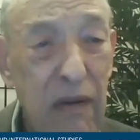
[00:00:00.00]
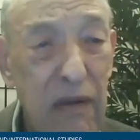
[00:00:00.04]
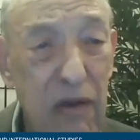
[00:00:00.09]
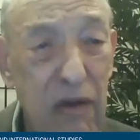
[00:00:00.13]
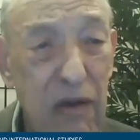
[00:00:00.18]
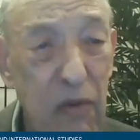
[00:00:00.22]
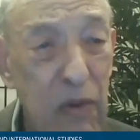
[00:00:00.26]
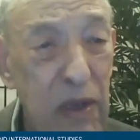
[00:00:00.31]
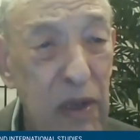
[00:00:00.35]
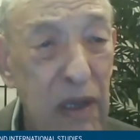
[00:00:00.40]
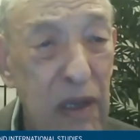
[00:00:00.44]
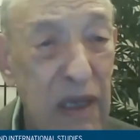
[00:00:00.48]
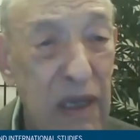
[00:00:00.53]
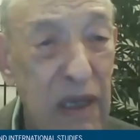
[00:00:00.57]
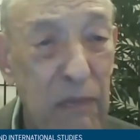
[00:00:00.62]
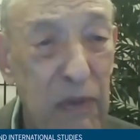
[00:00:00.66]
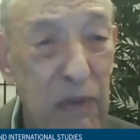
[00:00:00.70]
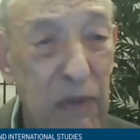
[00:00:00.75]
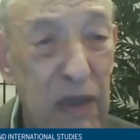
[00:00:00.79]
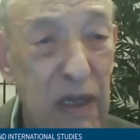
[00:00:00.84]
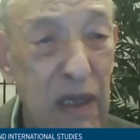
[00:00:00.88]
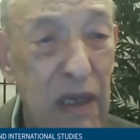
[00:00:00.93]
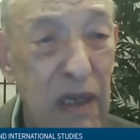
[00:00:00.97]
Korea had
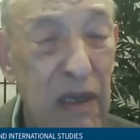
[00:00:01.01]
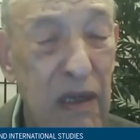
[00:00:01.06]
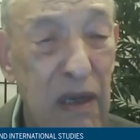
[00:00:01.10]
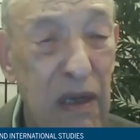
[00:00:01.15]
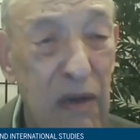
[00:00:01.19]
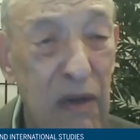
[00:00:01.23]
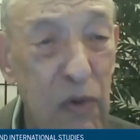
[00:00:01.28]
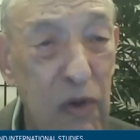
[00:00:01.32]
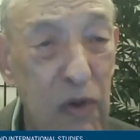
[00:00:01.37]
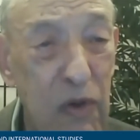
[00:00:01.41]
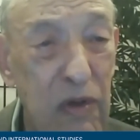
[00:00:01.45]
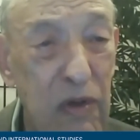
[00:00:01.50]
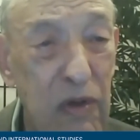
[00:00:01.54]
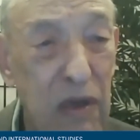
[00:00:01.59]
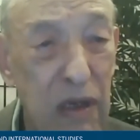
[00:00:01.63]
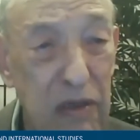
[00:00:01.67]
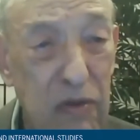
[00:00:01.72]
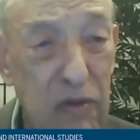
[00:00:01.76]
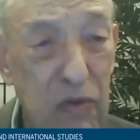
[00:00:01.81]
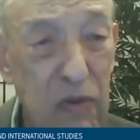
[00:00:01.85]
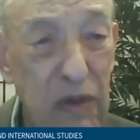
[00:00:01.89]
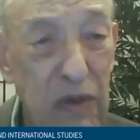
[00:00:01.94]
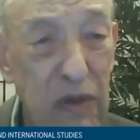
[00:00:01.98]
been a real
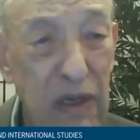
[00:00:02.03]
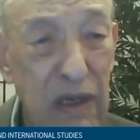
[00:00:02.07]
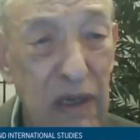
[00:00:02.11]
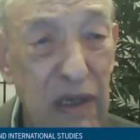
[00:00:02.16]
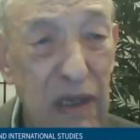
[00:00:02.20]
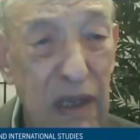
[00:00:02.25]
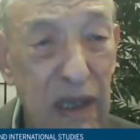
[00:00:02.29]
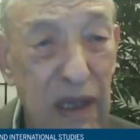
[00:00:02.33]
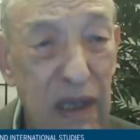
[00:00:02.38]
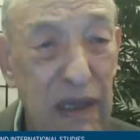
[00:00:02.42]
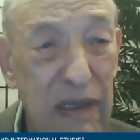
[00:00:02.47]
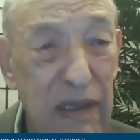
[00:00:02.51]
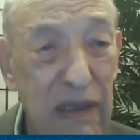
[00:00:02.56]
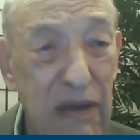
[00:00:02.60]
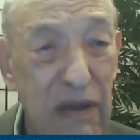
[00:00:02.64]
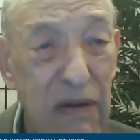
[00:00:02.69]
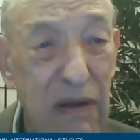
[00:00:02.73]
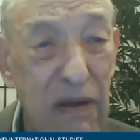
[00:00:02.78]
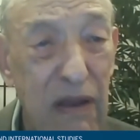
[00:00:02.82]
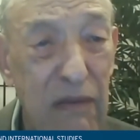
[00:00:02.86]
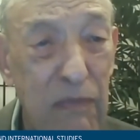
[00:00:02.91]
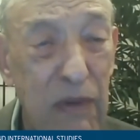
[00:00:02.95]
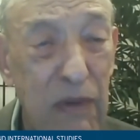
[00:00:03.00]
country, and
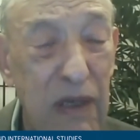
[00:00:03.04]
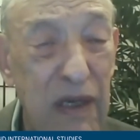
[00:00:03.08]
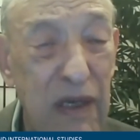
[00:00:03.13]
there had been a